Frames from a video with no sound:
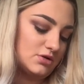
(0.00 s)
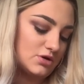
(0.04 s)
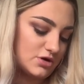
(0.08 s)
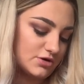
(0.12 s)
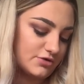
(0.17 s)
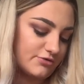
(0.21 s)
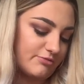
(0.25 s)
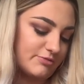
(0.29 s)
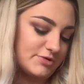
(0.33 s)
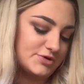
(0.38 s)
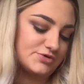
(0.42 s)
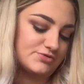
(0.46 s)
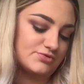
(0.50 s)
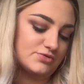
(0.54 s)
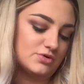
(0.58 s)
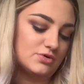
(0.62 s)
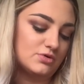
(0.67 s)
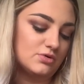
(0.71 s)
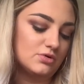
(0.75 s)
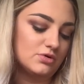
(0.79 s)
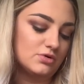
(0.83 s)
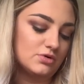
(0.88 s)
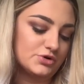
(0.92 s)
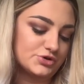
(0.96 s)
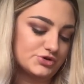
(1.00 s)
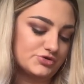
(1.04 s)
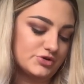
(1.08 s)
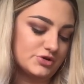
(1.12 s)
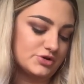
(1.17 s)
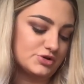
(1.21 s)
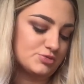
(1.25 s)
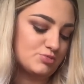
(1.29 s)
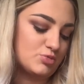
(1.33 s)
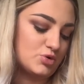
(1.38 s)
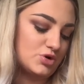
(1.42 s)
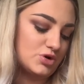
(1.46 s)
Lord of Misrule, Luxury
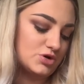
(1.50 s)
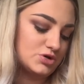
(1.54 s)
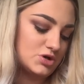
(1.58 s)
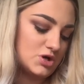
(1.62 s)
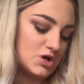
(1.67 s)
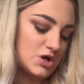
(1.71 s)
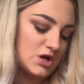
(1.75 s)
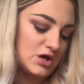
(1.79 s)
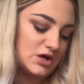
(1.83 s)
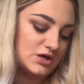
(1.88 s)
Lush Pod,